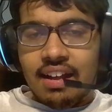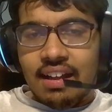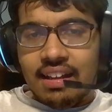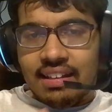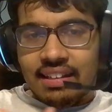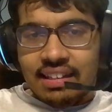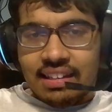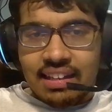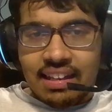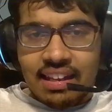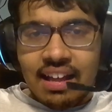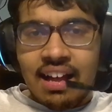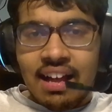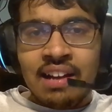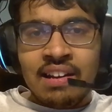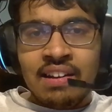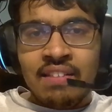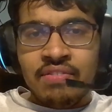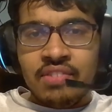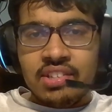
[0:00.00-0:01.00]
a
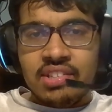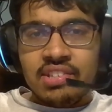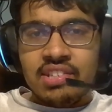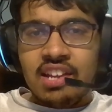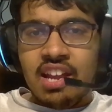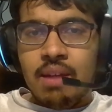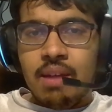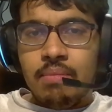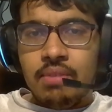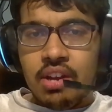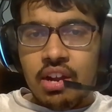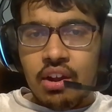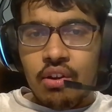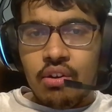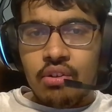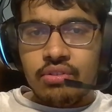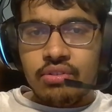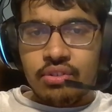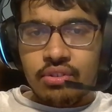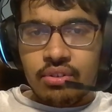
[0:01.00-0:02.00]
lot of the same
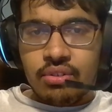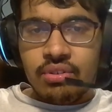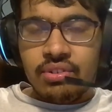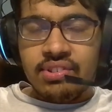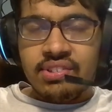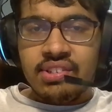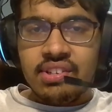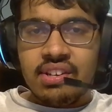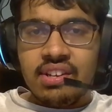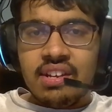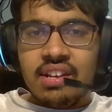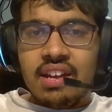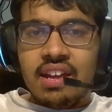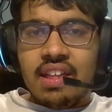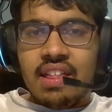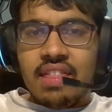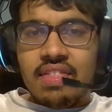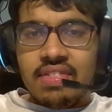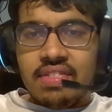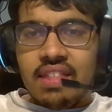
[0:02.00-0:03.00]
characters
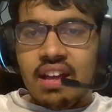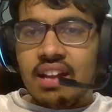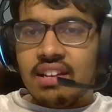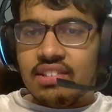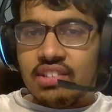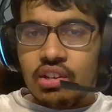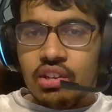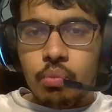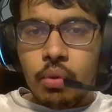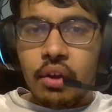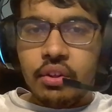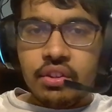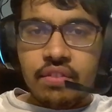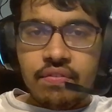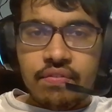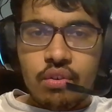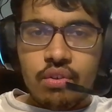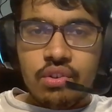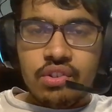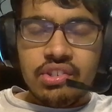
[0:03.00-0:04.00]
that did well the
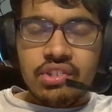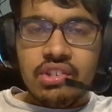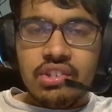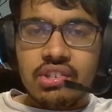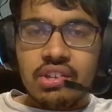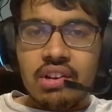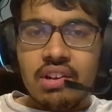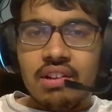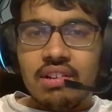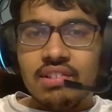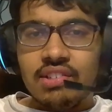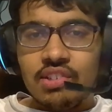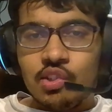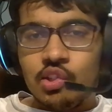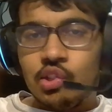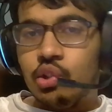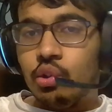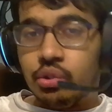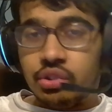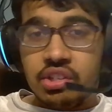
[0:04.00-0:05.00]
first season
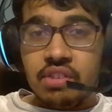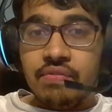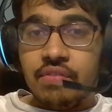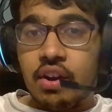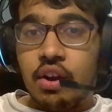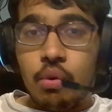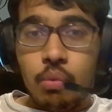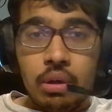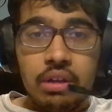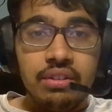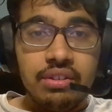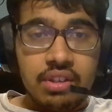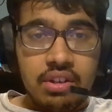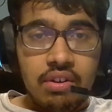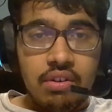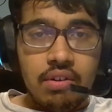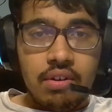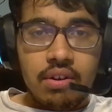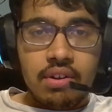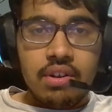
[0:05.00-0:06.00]
still did very well
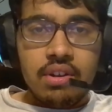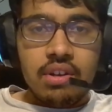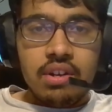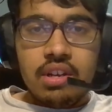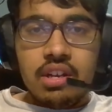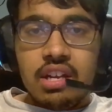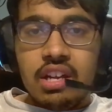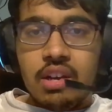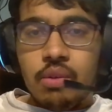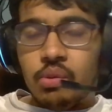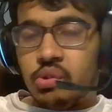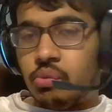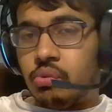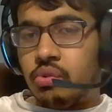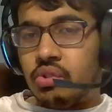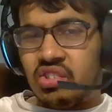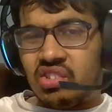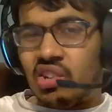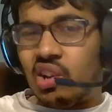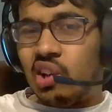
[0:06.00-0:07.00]
here, which
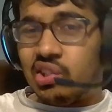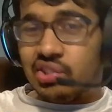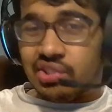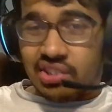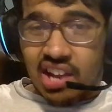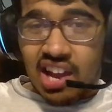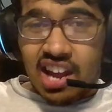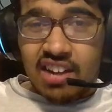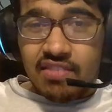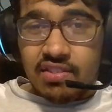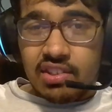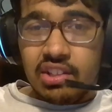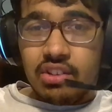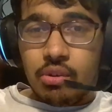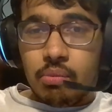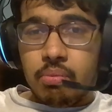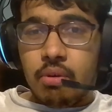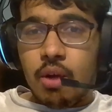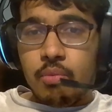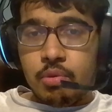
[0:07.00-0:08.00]
is also kind of a
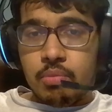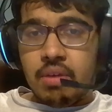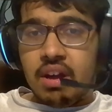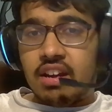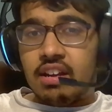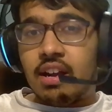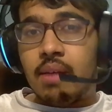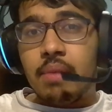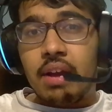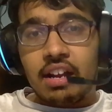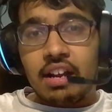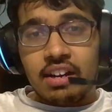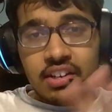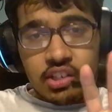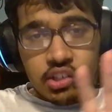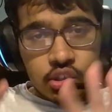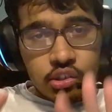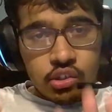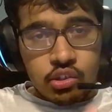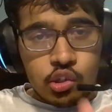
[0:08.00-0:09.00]
little problematic. I'm not going
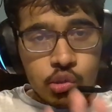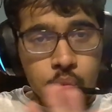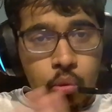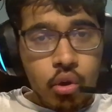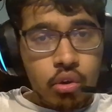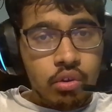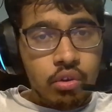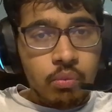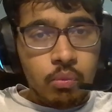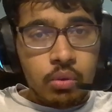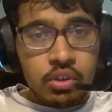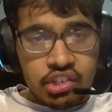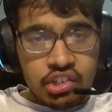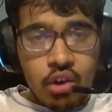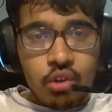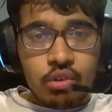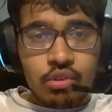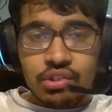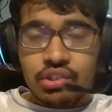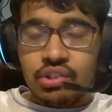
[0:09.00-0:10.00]
to spoil which
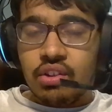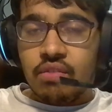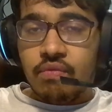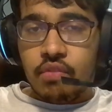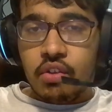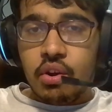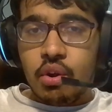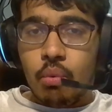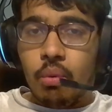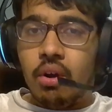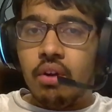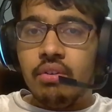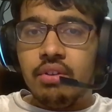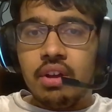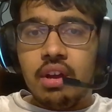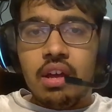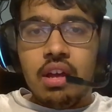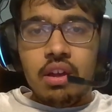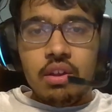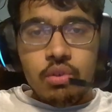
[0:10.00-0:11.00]
characters did very well.
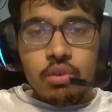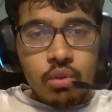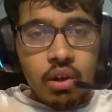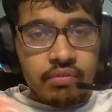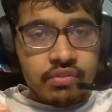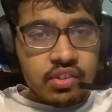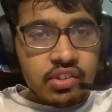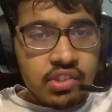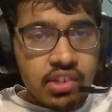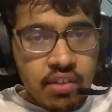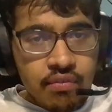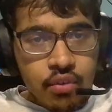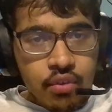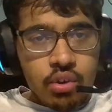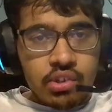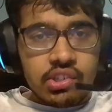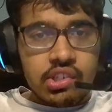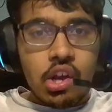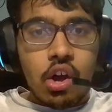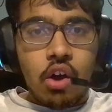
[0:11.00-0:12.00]
You'll have to see for
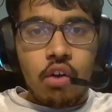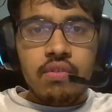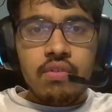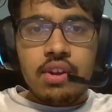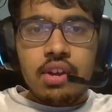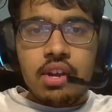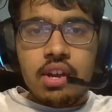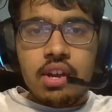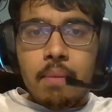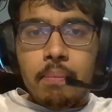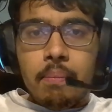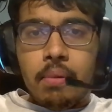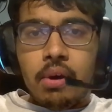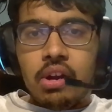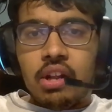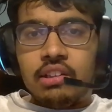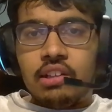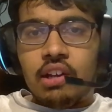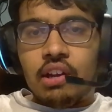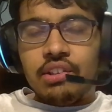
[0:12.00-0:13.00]
yourself. But
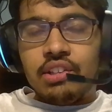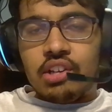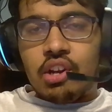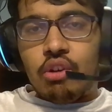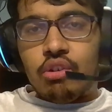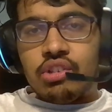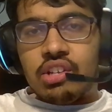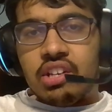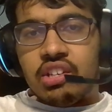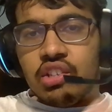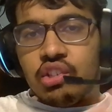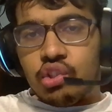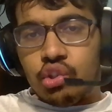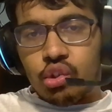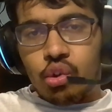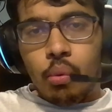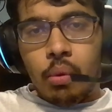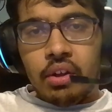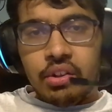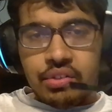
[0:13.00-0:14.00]
a lot of the characters that did
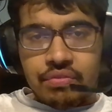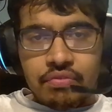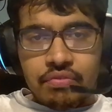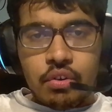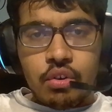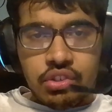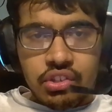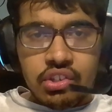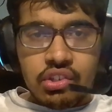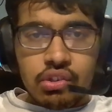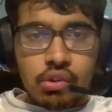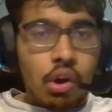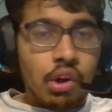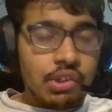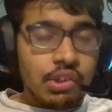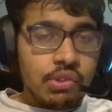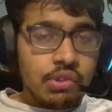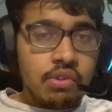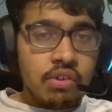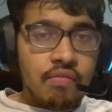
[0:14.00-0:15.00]
so well the first season
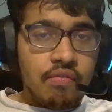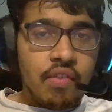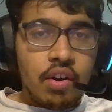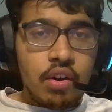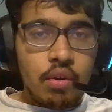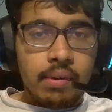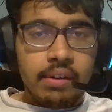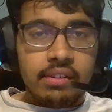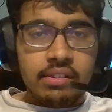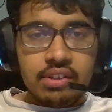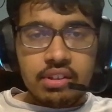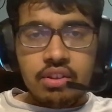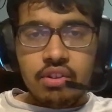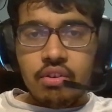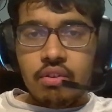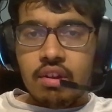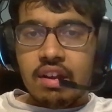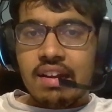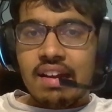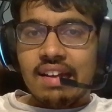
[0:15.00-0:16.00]
also did very well
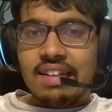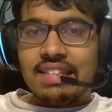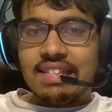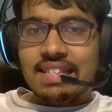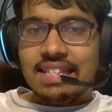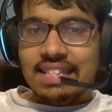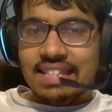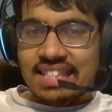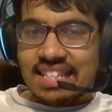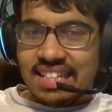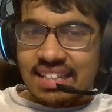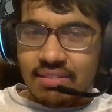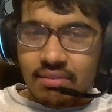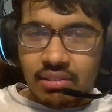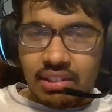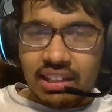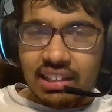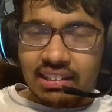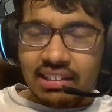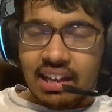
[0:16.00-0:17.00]
here, and I didn't
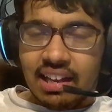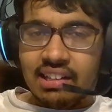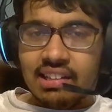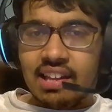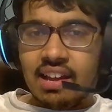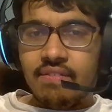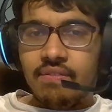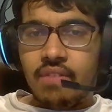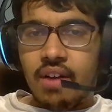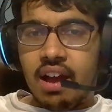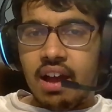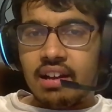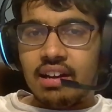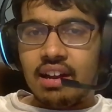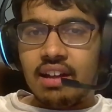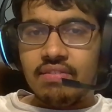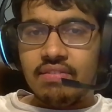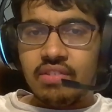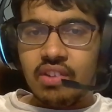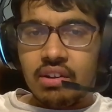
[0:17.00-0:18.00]
really like that fact.
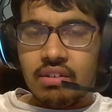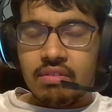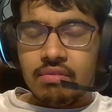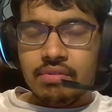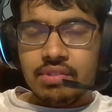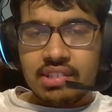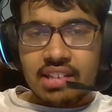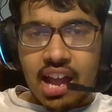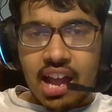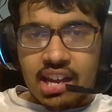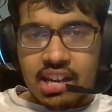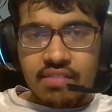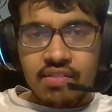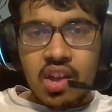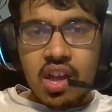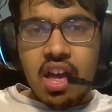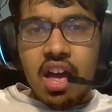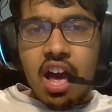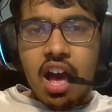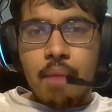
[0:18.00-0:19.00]
I thought it was kind of
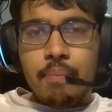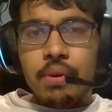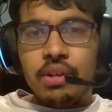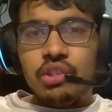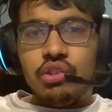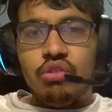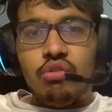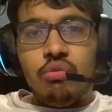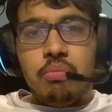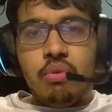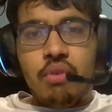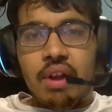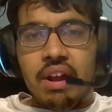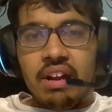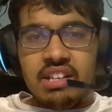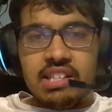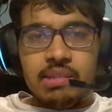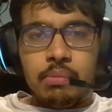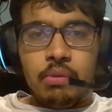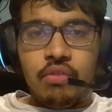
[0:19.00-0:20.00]
a bit too
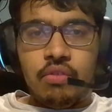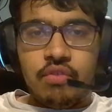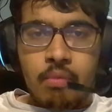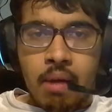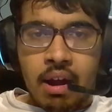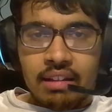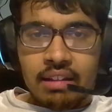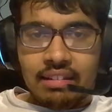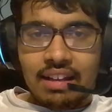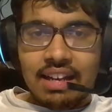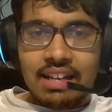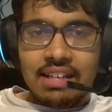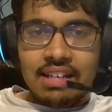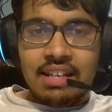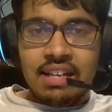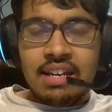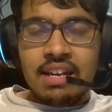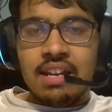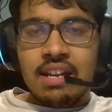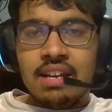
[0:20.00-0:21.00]
predictable for my
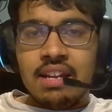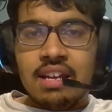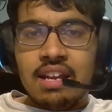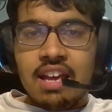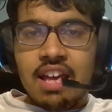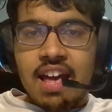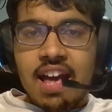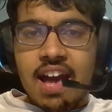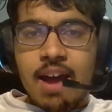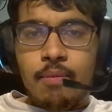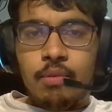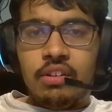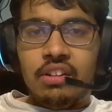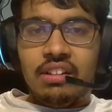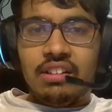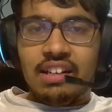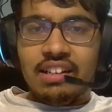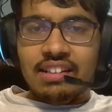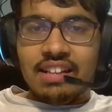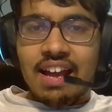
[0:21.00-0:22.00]
liking and everything
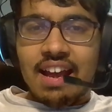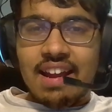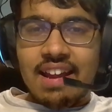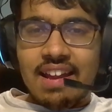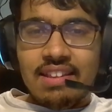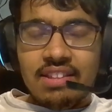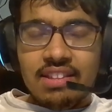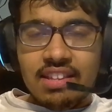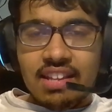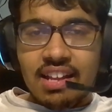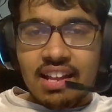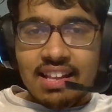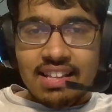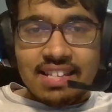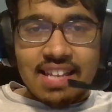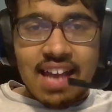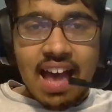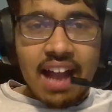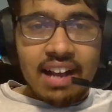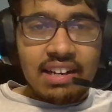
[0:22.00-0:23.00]
like that. And the
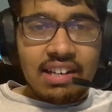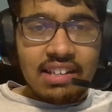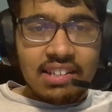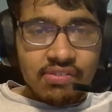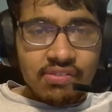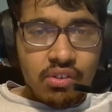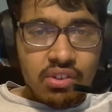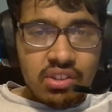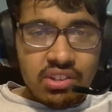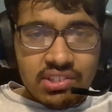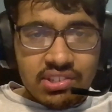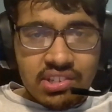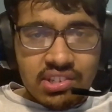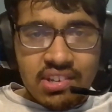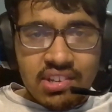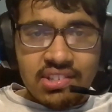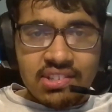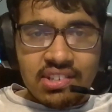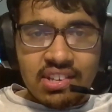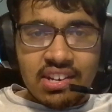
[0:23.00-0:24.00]
antagonist for this
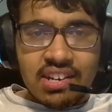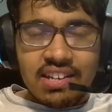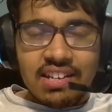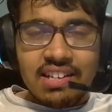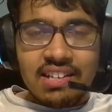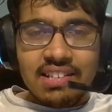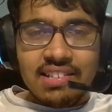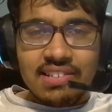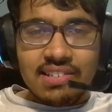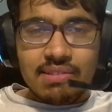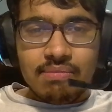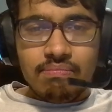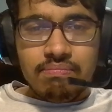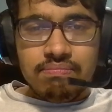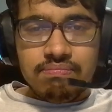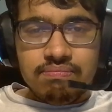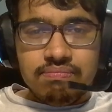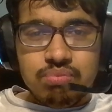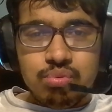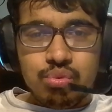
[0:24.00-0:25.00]
season is
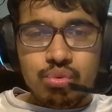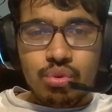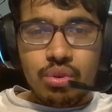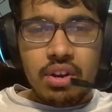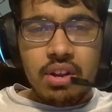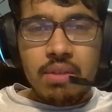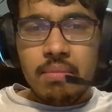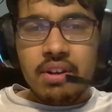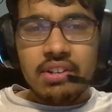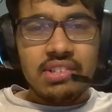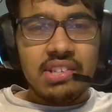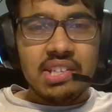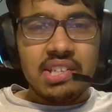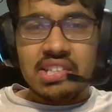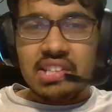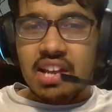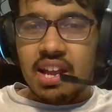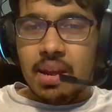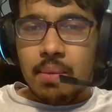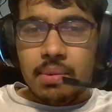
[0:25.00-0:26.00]
pretty much the
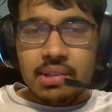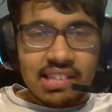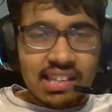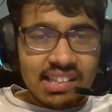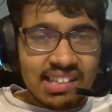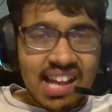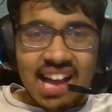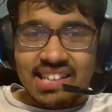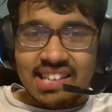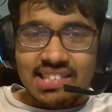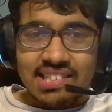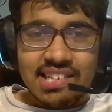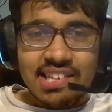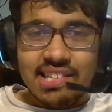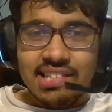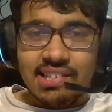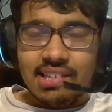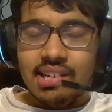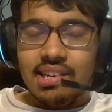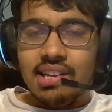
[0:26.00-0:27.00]
same as the last
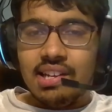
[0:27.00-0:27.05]
season